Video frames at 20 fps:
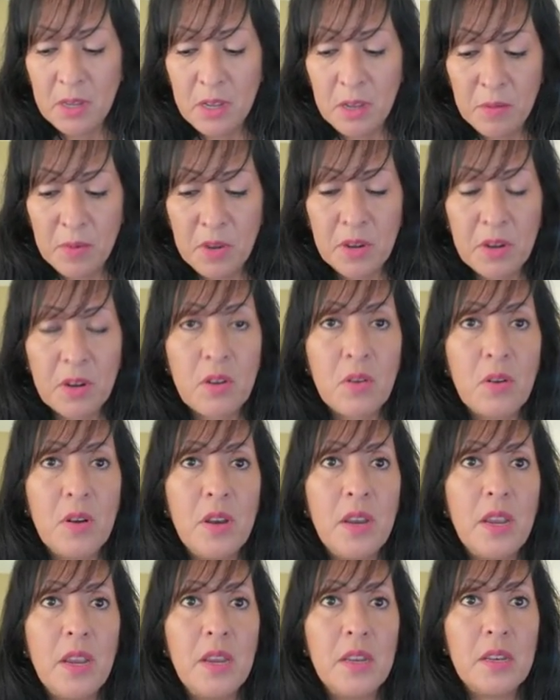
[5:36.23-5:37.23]
I'm going to
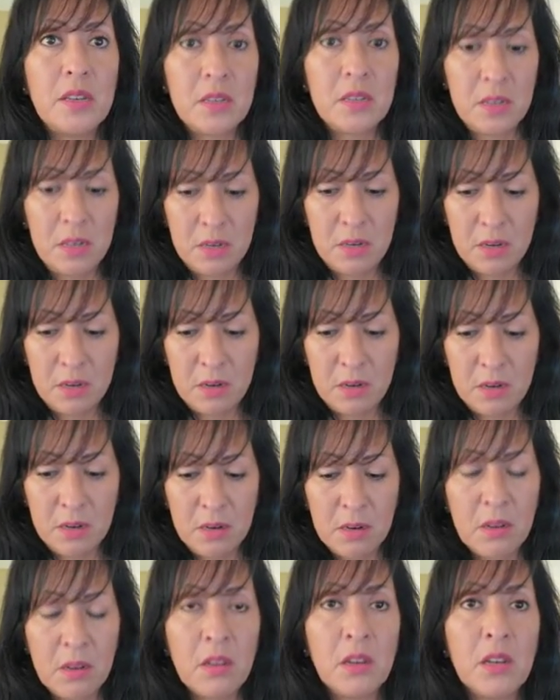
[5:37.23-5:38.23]
create
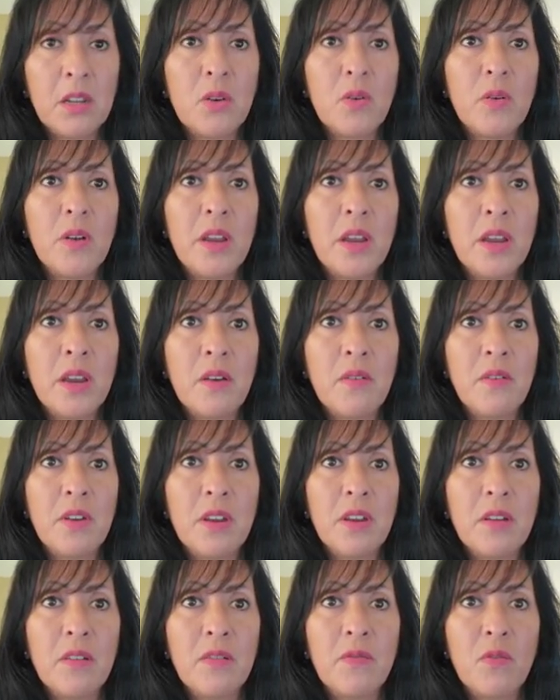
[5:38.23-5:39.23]
a little
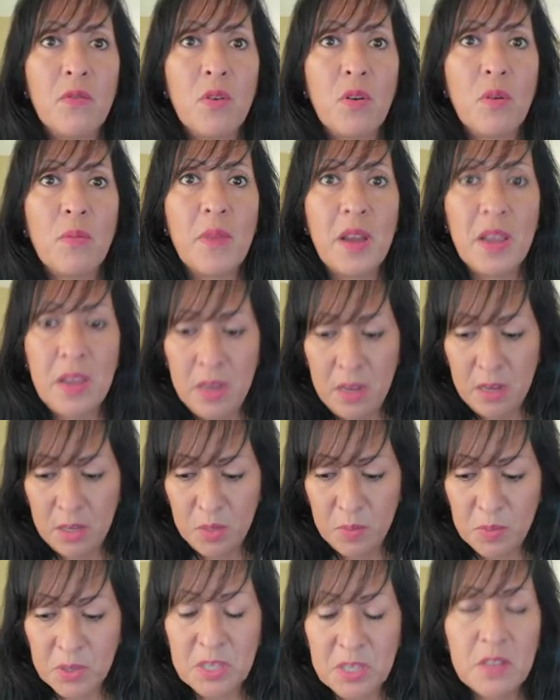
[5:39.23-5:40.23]
area for my
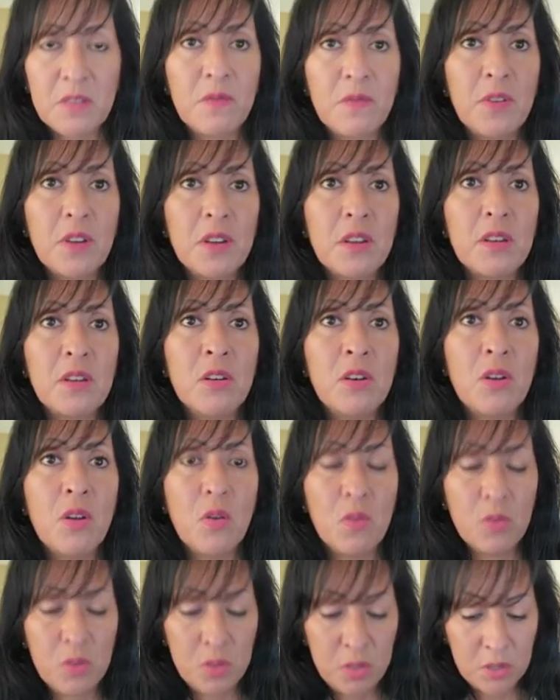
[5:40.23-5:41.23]
specific
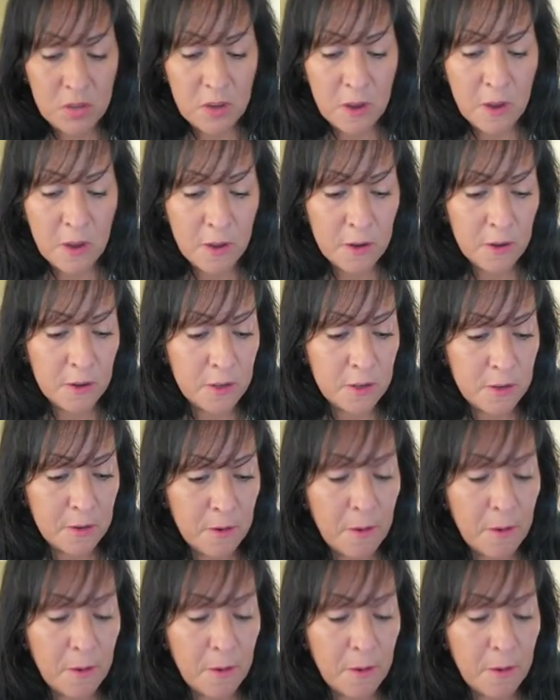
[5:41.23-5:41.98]
notes on